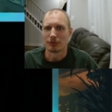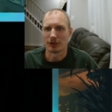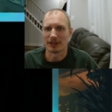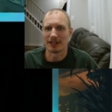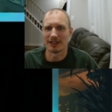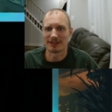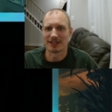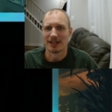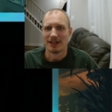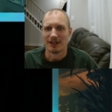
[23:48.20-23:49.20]

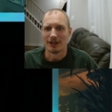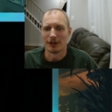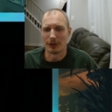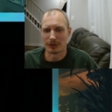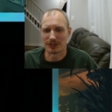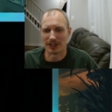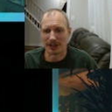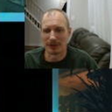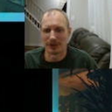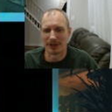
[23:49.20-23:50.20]
Please. Usut, I
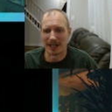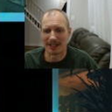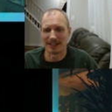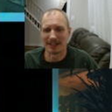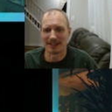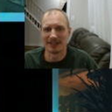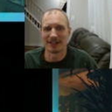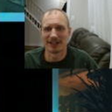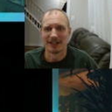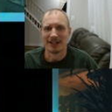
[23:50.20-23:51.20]
know you're hiding in
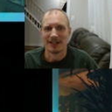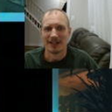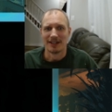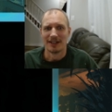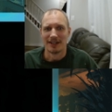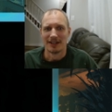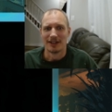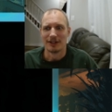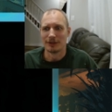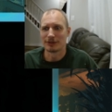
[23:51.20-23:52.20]
here.
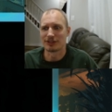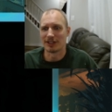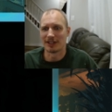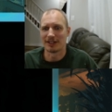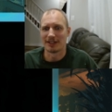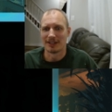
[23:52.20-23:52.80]
Usut.